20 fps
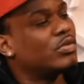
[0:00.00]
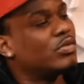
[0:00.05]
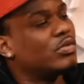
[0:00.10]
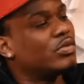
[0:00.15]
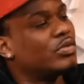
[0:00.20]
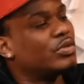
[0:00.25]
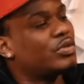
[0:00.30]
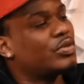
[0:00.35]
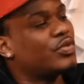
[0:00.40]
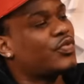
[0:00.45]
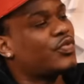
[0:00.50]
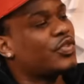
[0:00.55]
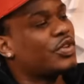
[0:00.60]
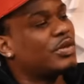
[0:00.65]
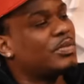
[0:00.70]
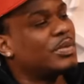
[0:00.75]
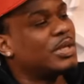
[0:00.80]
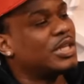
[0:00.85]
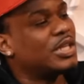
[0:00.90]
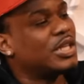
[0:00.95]
Not even. You
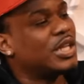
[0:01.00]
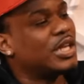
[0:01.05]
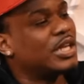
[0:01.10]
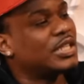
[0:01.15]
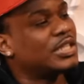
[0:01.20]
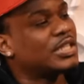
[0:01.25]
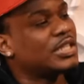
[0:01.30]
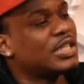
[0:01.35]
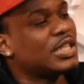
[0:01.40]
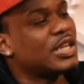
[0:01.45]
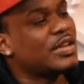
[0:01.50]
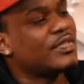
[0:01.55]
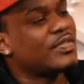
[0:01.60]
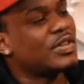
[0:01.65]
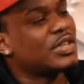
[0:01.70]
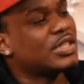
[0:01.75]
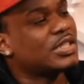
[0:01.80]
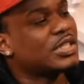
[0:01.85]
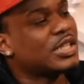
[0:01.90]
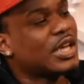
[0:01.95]
feel me? Niggas shit.
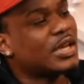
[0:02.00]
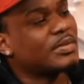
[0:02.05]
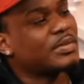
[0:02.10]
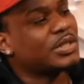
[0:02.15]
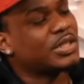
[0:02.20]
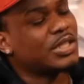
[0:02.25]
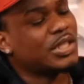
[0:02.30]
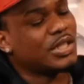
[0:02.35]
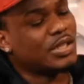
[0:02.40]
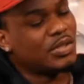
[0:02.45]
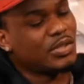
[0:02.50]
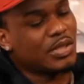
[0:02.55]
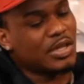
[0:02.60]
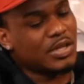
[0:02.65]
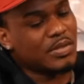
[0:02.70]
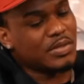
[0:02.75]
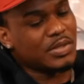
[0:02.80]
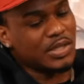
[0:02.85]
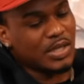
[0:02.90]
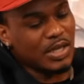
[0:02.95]
living you type shit. Me, you know
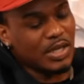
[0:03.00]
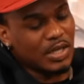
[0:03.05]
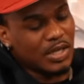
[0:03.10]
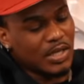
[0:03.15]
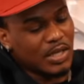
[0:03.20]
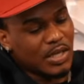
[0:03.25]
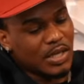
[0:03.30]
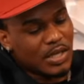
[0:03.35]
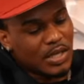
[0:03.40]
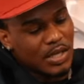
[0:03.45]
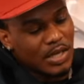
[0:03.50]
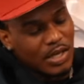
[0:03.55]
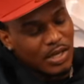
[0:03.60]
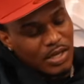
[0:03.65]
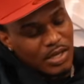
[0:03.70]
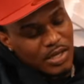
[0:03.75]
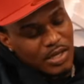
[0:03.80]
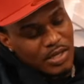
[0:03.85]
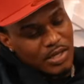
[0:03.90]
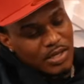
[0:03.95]
what I'm saying?
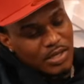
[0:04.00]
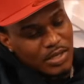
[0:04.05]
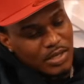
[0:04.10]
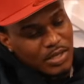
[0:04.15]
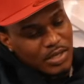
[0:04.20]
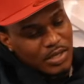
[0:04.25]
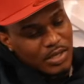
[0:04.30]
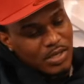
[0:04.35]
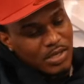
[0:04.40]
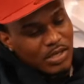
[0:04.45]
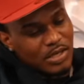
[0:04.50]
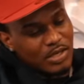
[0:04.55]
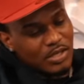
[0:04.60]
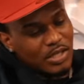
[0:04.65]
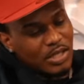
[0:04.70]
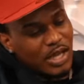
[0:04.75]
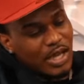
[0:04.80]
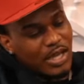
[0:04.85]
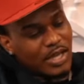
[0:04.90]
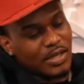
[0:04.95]
Gangsta.
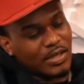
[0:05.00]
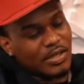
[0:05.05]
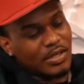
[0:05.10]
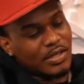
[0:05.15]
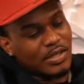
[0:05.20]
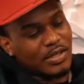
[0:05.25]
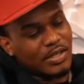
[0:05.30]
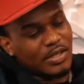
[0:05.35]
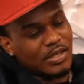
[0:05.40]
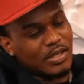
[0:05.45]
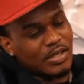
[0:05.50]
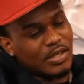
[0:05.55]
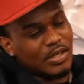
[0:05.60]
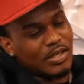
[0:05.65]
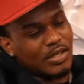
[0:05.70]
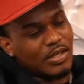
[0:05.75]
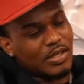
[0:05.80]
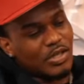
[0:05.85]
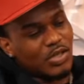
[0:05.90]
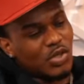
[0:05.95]
So like,
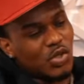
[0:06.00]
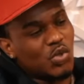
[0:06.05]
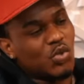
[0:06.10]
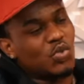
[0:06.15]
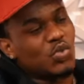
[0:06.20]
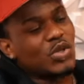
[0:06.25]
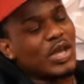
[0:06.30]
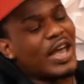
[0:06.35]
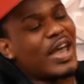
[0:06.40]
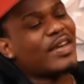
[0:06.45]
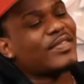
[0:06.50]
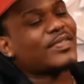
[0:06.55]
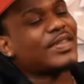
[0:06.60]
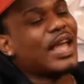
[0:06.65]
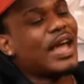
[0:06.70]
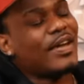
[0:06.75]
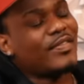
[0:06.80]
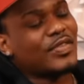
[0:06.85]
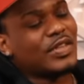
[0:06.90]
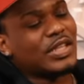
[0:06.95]
you
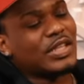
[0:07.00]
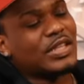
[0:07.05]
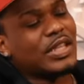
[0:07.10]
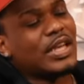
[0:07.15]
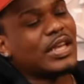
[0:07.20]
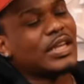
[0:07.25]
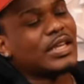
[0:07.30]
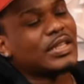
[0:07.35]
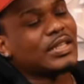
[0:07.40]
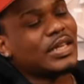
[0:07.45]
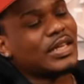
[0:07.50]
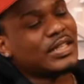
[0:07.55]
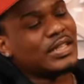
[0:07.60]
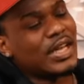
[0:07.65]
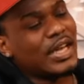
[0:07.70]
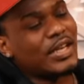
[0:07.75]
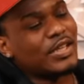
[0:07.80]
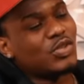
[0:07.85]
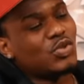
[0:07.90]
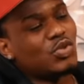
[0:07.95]
after, after thinking like
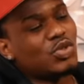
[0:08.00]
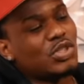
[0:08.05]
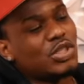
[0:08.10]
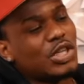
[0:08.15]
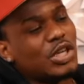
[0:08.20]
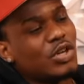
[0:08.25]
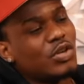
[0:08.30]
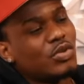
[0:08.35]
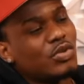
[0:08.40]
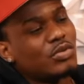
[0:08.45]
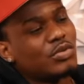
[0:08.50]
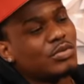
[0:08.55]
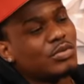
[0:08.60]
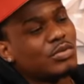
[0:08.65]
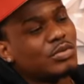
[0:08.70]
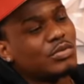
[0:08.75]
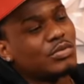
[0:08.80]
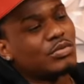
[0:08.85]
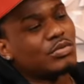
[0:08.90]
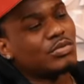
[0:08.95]
that, you still
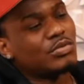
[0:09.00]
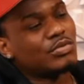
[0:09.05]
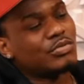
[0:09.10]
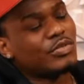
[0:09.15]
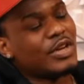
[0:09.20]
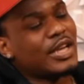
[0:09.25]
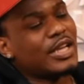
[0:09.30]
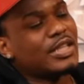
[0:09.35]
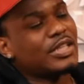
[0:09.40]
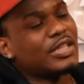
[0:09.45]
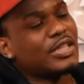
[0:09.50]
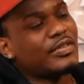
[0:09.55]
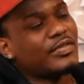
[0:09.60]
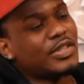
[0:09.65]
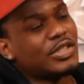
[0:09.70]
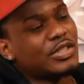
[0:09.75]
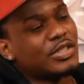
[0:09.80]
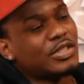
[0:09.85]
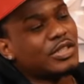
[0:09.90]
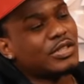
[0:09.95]
write
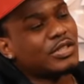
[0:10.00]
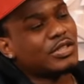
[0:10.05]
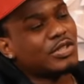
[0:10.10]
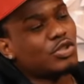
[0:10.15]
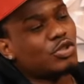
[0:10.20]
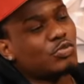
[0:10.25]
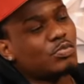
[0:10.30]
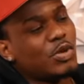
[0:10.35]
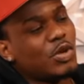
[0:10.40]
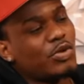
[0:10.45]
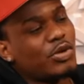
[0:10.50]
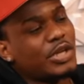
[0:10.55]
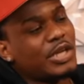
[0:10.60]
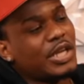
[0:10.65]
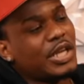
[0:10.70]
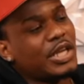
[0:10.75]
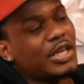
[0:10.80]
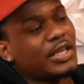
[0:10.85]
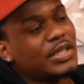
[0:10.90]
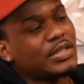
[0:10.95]
lyrics
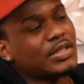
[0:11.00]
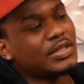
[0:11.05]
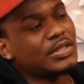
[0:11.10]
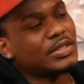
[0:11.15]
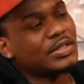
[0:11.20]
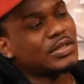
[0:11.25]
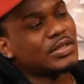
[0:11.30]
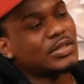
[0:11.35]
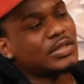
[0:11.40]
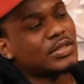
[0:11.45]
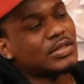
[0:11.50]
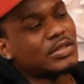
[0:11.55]
smoking niggas,